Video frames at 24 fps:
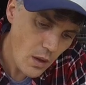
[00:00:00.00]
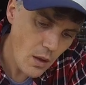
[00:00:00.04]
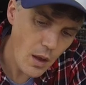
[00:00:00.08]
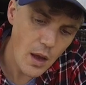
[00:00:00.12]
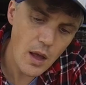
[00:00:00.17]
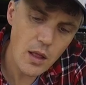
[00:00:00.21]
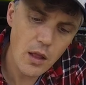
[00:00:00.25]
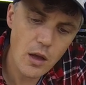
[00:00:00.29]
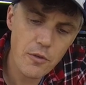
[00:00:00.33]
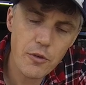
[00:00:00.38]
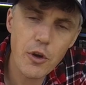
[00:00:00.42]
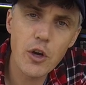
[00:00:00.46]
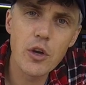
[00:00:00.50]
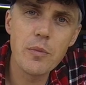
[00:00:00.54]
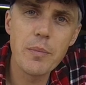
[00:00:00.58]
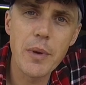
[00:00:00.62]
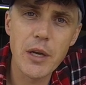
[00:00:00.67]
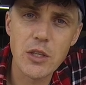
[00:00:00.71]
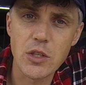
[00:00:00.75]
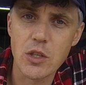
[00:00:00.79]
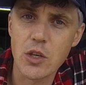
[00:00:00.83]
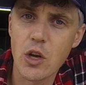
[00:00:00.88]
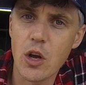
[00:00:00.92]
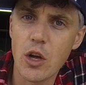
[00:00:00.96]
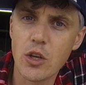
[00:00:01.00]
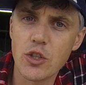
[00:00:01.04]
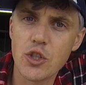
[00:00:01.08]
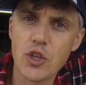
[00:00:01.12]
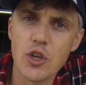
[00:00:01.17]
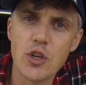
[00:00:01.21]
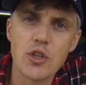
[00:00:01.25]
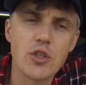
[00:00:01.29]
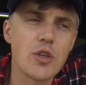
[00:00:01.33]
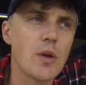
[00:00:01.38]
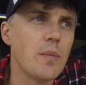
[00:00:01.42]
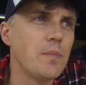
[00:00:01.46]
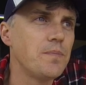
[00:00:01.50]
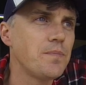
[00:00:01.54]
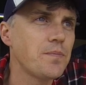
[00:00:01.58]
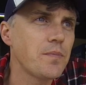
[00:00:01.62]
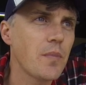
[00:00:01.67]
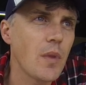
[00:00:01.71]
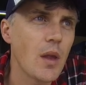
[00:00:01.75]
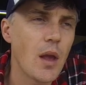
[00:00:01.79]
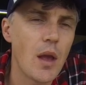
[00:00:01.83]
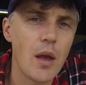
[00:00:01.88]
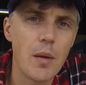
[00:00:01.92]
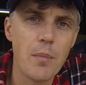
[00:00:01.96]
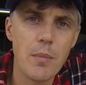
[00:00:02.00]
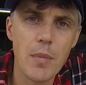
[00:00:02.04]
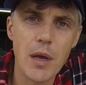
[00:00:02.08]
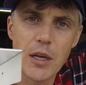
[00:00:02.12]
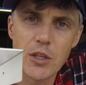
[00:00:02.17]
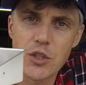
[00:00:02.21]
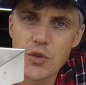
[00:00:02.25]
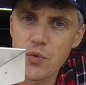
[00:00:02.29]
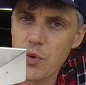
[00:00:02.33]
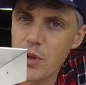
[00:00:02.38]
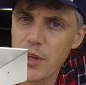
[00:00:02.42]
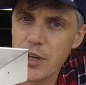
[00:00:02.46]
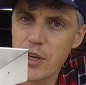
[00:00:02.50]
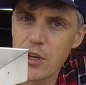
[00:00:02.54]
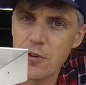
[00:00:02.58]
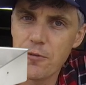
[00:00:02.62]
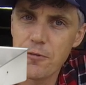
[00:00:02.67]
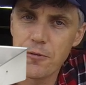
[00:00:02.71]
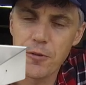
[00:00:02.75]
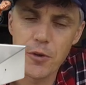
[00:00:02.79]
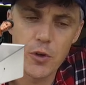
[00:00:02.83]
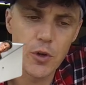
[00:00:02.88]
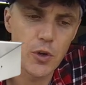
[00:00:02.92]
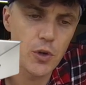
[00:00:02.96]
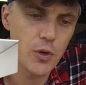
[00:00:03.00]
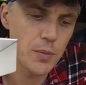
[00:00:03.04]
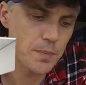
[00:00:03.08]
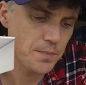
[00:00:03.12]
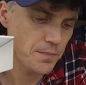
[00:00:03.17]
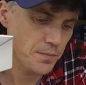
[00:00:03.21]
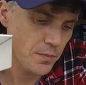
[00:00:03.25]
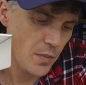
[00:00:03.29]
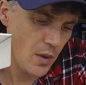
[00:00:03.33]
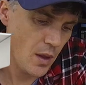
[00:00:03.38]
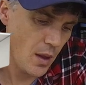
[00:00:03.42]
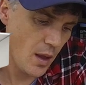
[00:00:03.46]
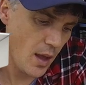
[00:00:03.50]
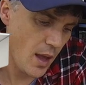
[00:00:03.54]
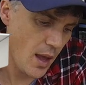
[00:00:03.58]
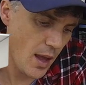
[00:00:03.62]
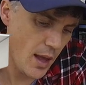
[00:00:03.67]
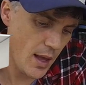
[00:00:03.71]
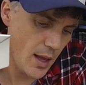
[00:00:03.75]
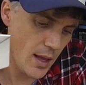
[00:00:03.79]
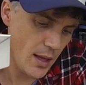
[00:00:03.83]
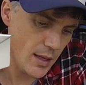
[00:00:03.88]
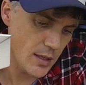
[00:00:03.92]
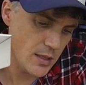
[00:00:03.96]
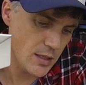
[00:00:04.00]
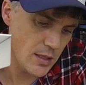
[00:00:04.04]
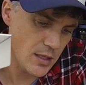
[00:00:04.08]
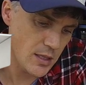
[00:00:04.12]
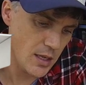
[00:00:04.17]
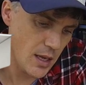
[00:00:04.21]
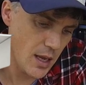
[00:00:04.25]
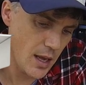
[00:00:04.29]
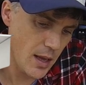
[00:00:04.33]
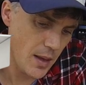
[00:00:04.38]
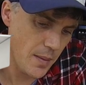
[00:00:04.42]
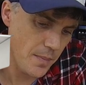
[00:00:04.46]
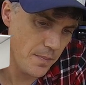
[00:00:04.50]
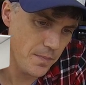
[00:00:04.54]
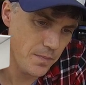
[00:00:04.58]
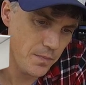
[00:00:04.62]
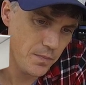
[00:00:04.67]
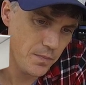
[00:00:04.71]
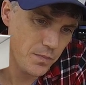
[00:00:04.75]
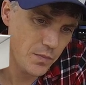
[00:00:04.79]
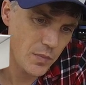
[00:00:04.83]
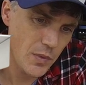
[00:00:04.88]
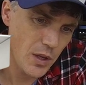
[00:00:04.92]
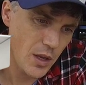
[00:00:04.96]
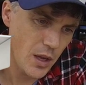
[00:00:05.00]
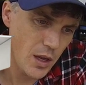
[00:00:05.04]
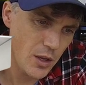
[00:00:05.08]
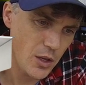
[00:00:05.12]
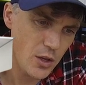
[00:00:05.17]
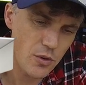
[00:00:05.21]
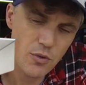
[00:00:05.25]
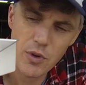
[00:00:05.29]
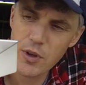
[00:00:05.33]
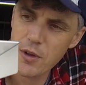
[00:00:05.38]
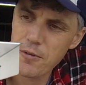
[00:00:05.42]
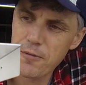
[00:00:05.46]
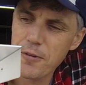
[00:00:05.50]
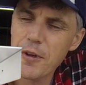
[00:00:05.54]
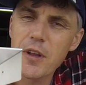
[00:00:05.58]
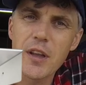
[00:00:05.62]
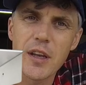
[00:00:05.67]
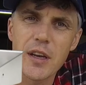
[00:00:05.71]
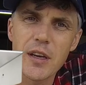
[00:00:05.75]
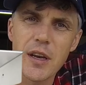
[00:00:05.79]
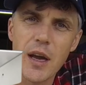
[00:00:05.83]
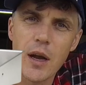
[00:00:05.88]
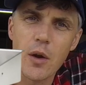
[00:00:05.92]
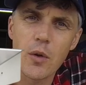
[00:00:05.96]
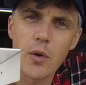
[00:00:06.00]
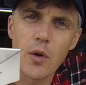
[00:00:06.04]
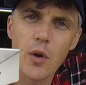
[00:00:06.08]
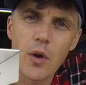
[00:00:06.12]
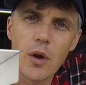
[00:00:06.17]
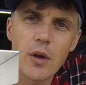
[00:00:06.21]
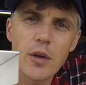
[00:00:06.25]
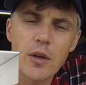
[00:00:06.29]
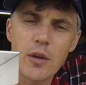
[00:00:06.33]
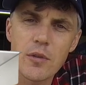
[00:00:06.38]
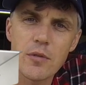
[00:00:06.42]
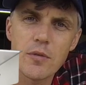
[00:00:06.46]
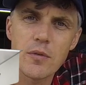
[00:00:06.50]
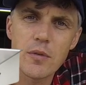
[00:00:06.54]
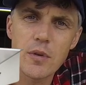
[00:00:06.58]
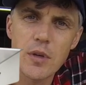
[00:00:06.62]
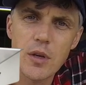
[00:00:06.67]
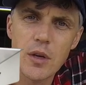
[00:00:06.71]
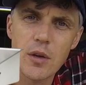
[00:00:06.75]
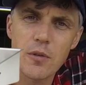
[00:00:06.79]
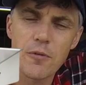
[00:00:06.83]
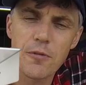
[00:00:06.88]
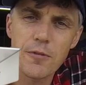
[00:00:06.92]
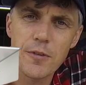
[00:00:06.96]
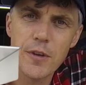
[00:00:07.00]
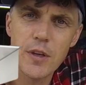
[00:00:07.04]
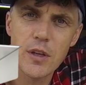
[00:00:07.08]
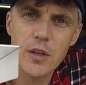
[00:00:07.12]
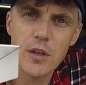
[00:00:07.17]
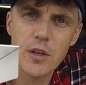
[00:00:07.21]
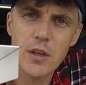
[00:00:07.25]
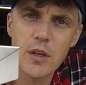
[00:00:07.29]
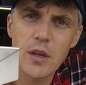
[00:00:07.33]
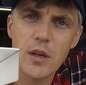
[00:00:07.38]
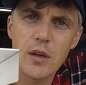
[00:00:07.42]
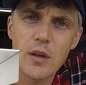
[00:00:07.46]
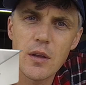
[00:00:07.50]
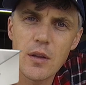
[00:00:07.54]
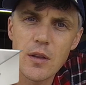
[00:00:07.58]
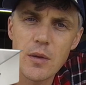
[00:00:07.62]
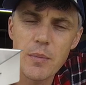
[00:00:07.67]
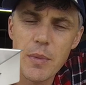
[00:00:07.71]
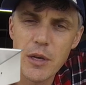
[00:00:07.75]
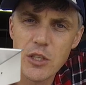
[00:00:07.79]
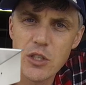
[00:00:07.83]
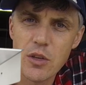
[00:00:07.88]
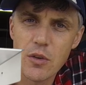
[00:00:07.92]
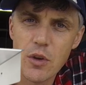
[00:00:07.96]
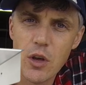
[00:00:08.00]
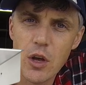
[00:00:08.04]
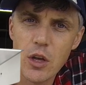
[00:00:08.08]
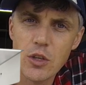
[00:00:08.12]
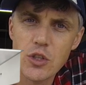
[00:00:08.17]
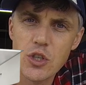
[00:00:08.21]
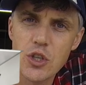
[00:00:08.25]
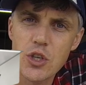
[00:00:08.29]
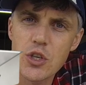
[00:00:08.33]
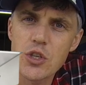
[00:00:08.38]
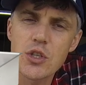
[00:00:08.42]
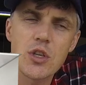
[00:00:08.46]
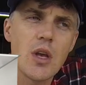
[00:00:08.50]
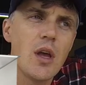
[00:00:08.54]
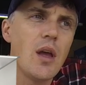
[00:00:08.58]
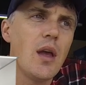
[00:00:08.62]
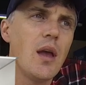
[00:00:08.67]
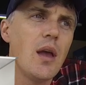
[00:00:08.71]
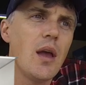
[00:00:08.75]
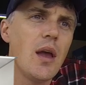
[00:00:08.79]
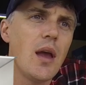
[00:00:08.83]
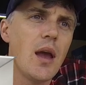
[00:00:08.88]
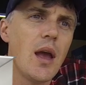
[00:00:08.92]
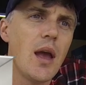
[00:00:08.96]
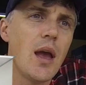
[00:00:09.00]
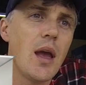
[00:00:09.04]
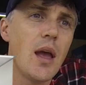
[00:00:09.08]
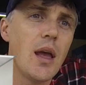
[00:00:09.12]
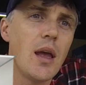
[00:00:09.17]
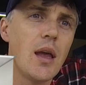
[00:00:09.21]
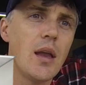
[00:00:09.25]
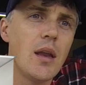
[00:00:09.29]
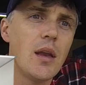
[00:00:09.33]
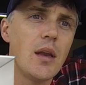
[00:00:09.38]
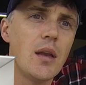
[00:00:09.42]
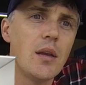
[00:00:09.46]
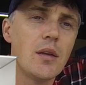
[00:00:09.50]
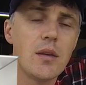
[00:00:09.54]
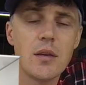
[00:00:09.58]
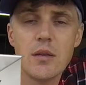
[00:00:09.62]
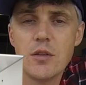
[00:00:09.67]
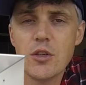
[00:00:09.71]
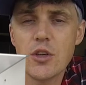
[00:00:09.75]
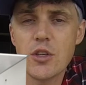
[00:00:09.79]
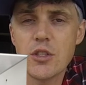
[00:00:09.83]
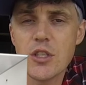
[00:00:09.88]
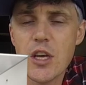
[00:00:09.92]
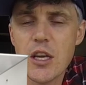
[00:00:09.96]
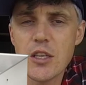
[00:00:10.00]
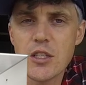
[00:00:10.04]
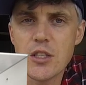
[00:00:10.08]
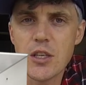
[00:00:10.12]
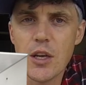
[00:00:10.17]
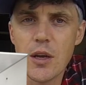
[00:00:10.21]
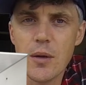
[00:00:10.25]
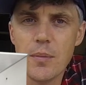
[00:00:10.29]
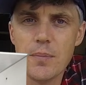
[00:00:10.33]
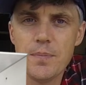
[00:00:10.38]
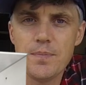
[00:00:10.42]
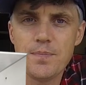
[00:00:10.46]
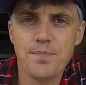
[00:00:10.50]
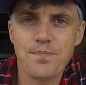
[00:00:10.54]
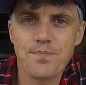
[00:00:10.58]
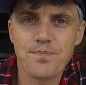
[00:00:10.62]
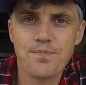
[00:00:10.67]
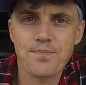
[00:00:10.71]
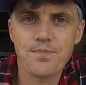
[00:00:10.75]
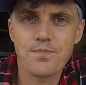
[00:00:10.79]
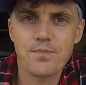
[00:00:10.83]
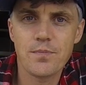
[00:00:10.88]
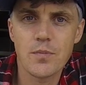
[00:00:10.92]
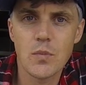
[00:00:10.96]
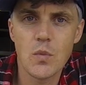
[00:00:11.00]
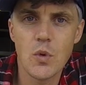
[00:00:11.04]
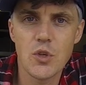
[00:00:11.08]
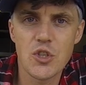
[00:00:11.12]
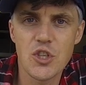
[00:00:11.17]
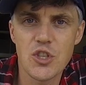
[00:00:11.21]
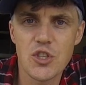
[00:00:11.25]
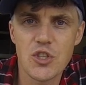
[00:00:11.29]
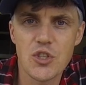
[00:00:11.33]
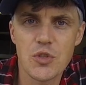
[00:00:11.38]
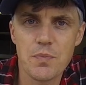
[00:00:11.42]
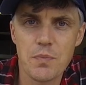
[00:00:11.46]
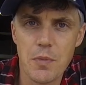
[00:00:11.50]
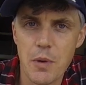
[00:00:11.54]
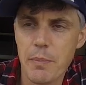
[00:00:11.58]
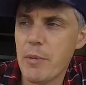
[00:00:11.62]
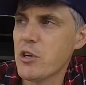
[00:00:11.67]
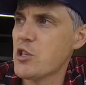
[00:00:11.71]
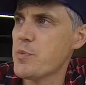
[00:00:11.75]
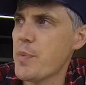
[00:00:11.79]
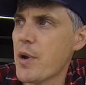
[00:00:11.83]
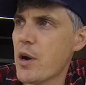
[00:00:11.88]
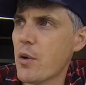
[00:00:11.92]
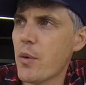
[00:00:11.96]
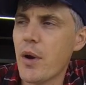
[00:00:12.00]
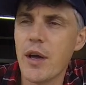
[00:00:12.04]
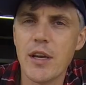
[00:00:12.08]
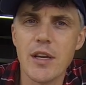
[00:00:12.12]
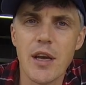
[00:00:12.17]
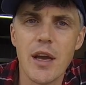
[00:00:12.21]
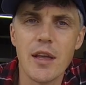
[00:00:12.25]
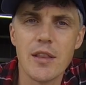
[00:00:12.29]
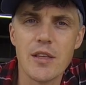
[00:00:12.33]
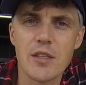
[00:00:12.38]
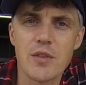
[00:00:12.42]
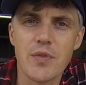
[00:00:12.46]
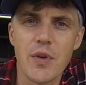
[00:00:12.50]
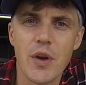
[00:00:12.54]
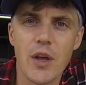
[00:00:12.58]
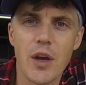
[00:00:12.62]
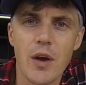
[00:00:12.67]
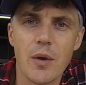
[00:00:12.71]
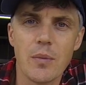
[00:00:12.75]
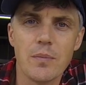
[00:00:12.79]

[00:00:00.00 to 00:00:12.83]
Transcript: I love a good mix of cultures. It makes really good food, and you can really feel it in Ecuador. You can feel it, the mix of cultures. and you can taste it, which is a much better way to end this video.